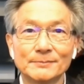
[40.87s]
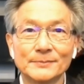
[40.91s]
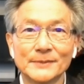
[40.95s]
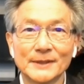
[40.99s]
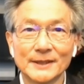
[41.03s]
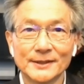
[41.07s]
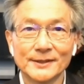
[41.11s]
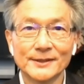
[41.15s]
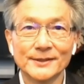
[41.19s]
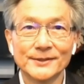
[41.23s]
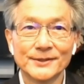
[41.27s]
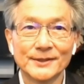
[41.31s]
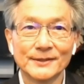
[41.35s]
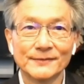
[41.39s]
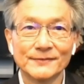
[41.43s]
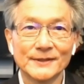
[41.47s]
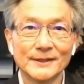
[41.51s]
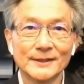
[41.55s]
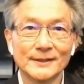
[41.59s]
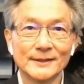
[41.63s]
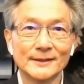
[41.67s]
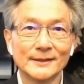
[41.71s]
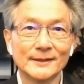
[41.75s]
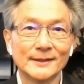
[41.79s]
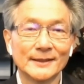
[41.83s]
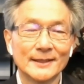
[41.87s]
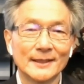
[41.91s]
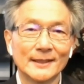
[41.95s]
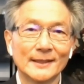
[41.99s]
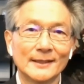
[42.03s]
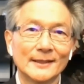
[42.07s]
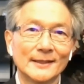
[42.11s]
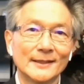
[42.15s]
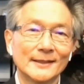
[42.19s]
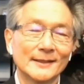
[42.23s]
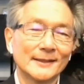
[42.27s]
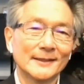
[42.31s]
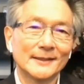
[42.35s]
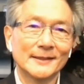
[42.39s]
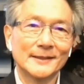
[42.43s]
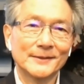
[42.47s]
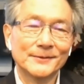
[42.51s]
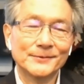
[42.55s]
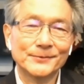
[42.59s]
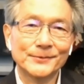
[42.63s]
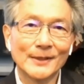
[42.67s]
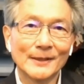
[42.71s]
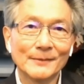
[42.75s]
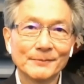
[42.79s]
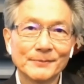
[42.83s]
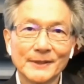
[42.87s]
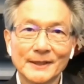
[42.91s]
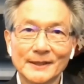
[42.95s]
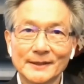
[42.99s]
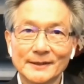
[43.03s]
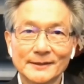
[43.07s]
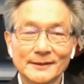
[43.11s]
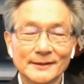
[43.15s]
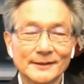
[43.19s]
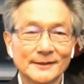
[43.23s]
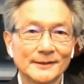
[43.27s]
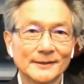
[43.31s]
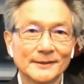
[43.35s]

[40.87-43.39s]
because of the ramping